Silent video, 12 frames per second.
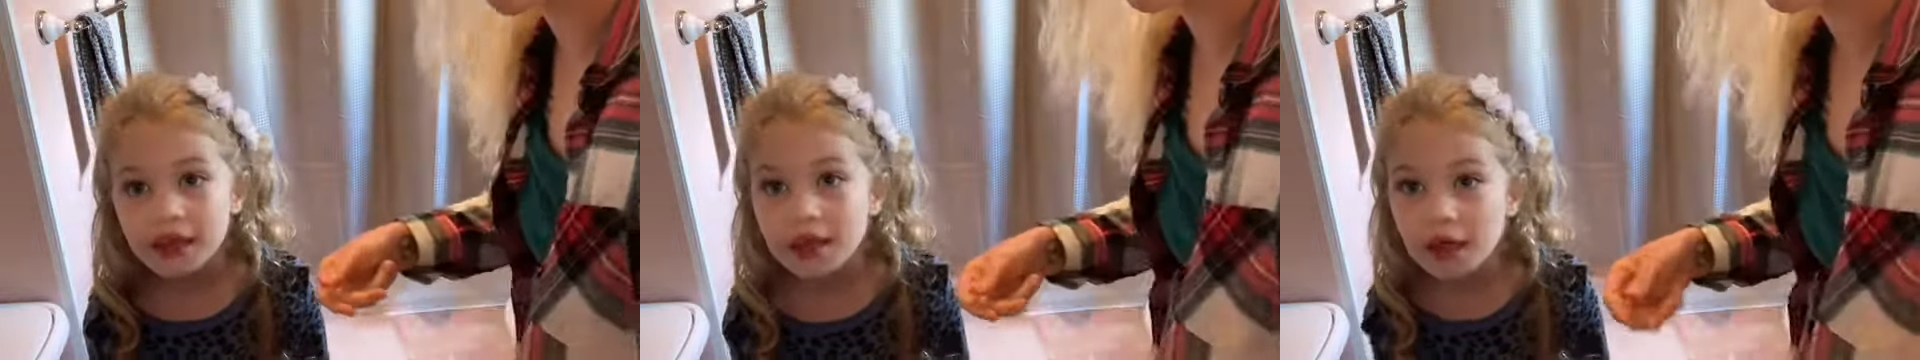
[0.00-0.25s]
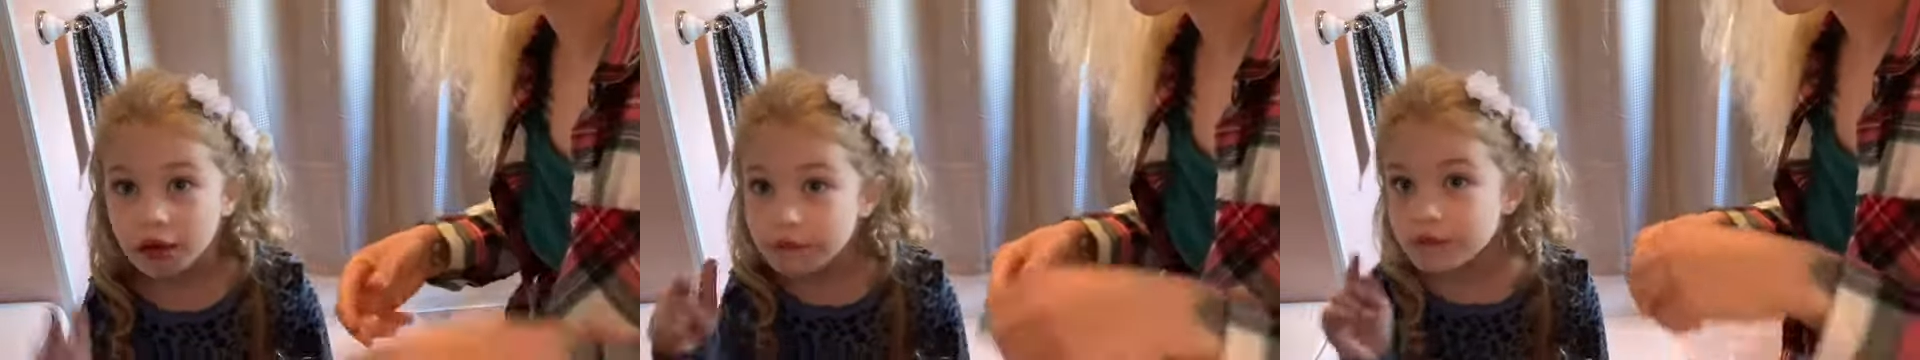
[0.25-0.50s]

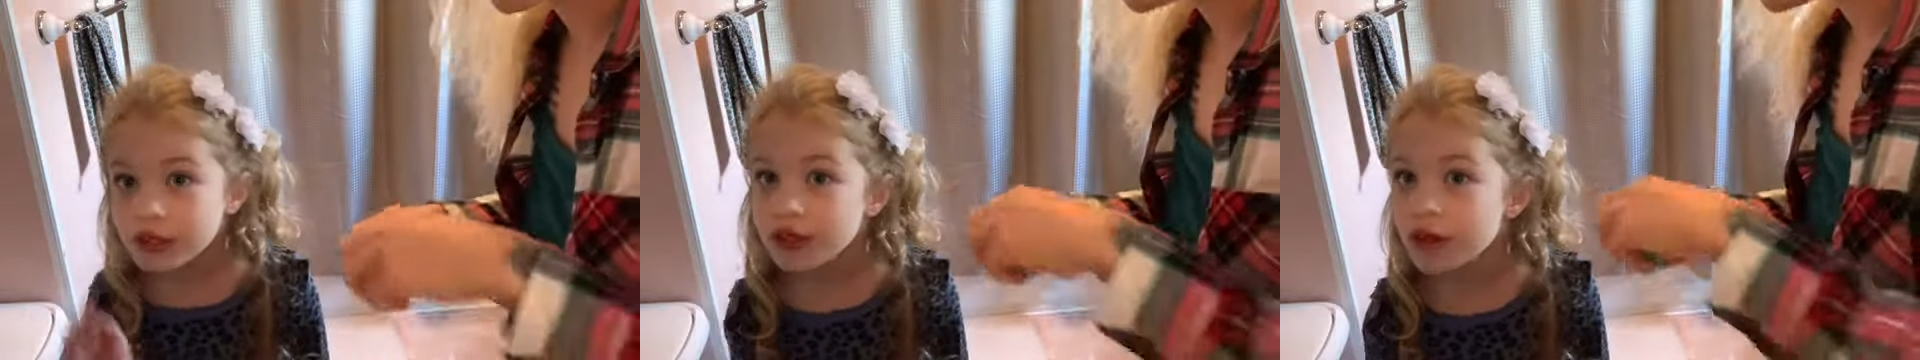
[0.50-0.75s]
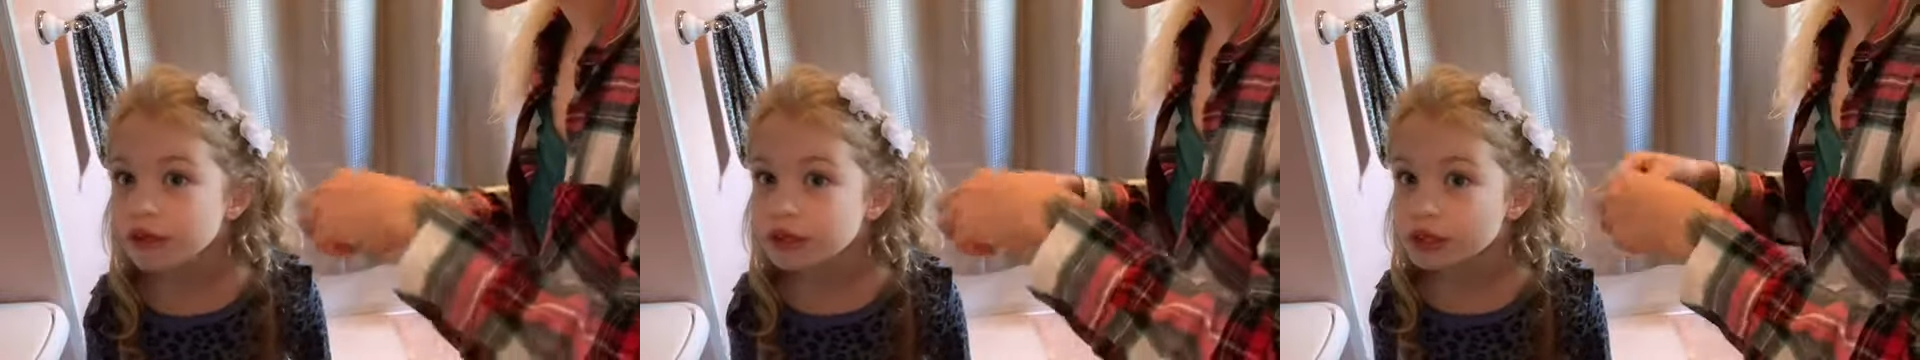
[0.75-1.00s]
another video
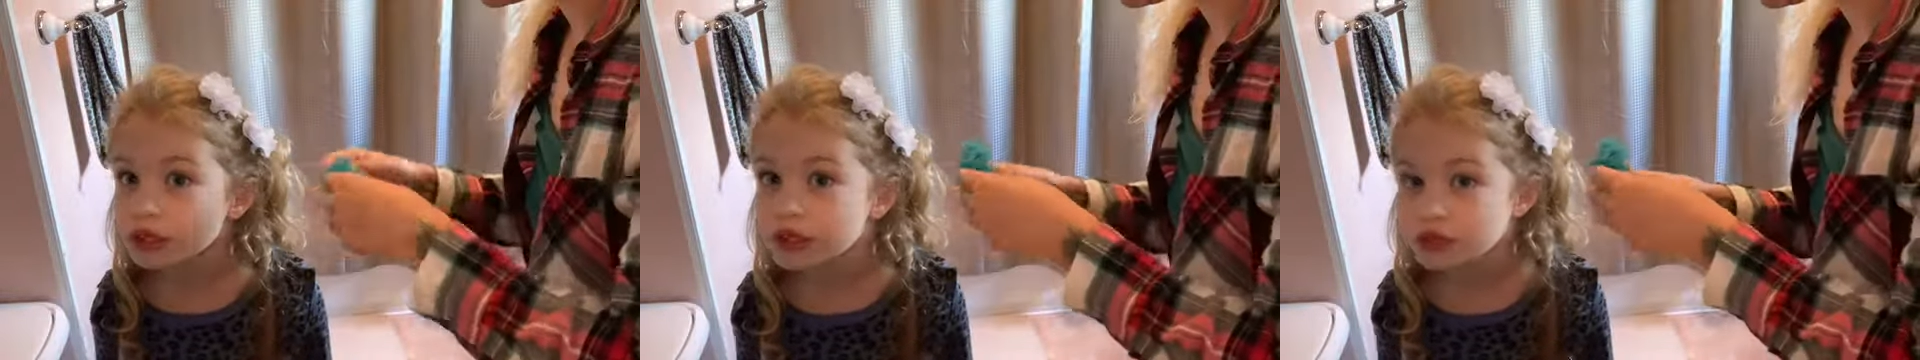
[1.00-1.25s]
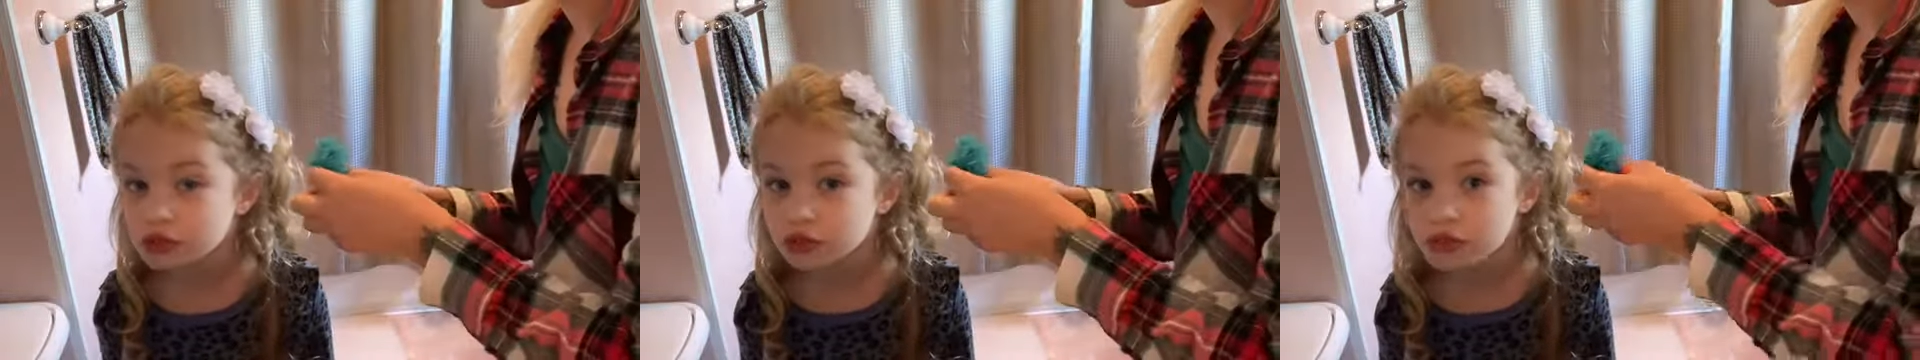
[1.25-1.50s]
in the
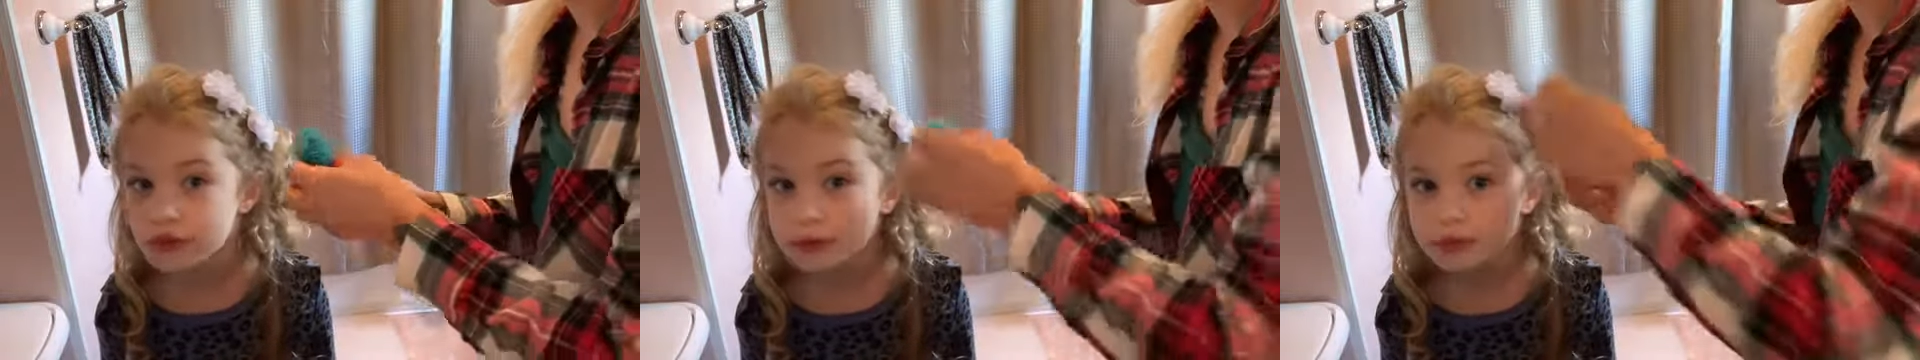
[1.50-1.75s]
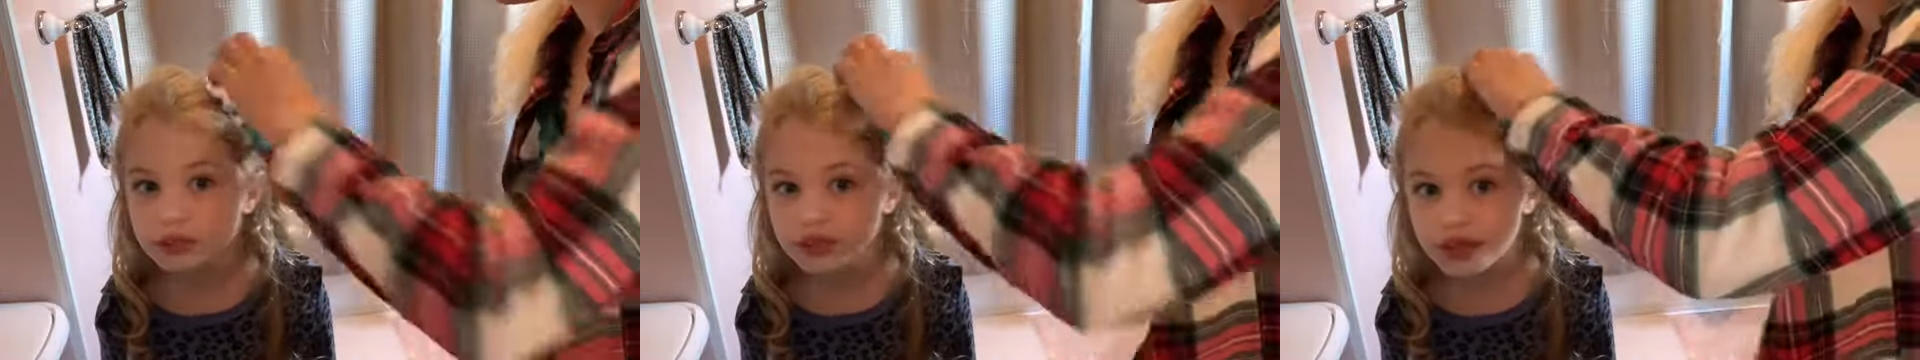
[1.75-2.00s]

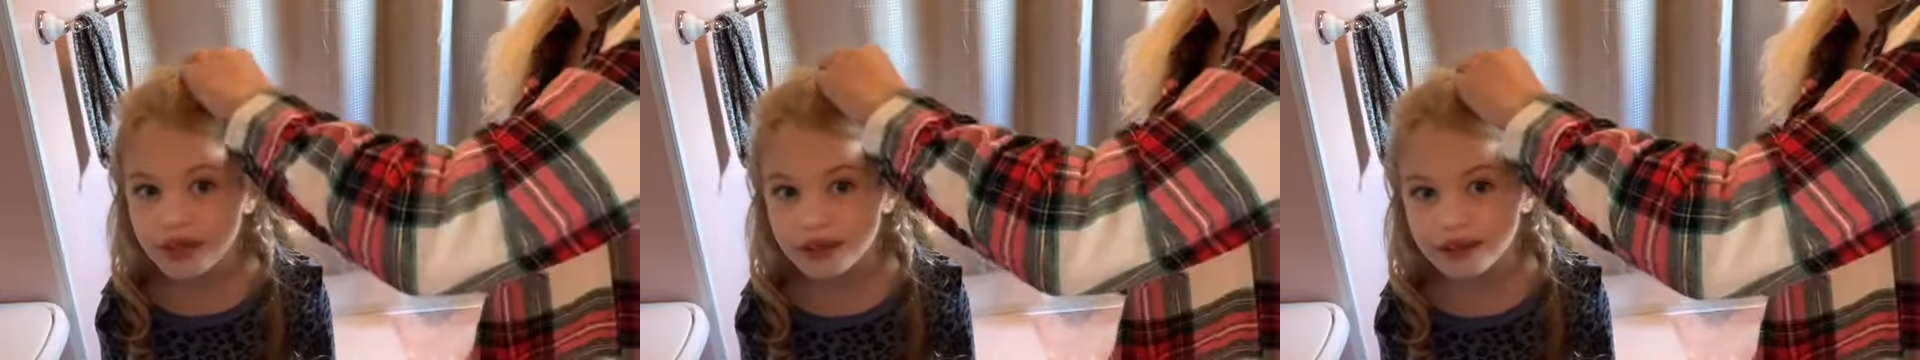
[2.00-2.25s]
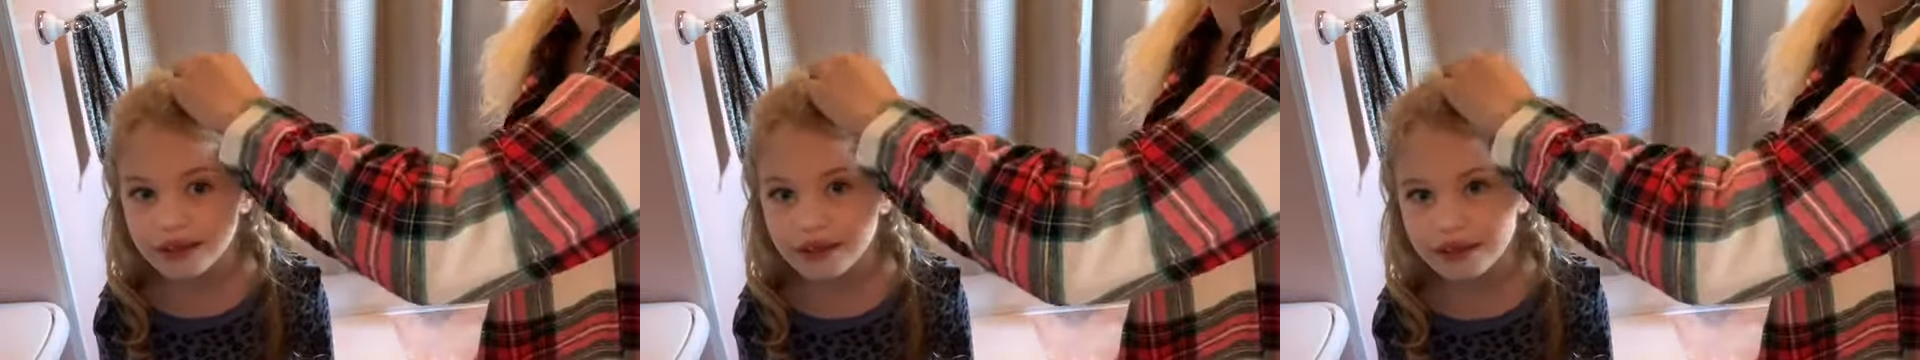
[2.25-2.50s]
description,
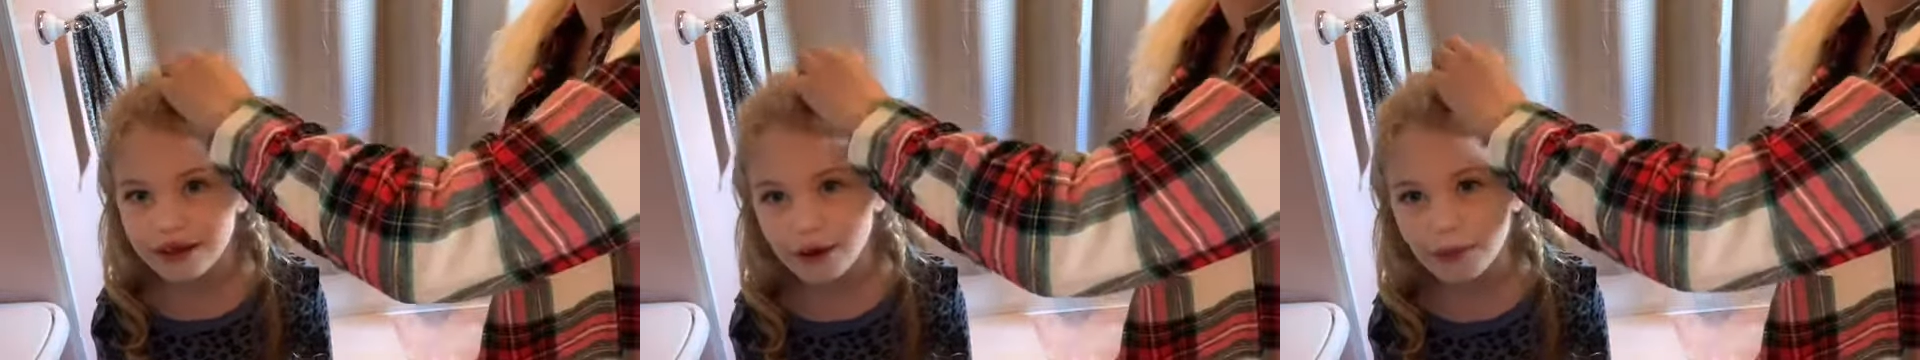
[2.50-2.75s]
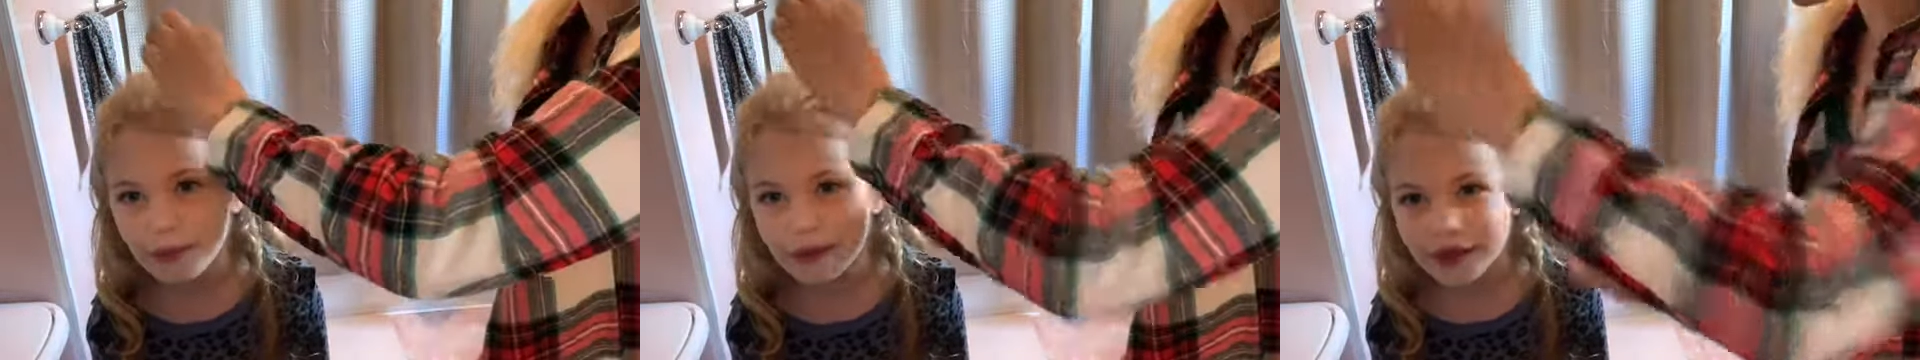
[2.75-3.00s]
aren't we?